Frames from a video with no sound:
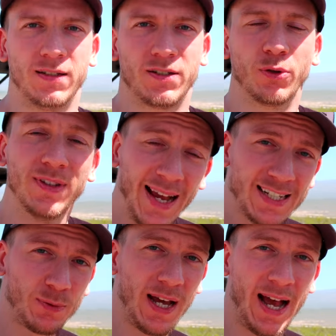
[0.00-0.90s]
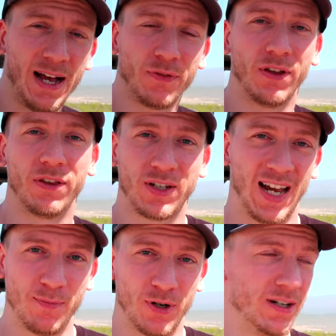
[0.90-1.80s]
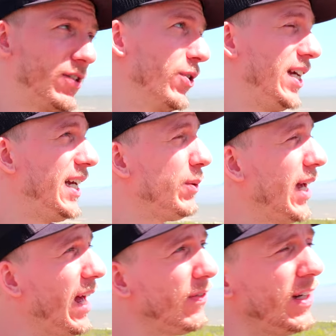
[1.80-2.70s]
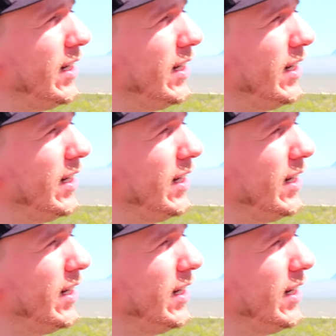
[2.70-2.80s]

So next we have the camera. So here we have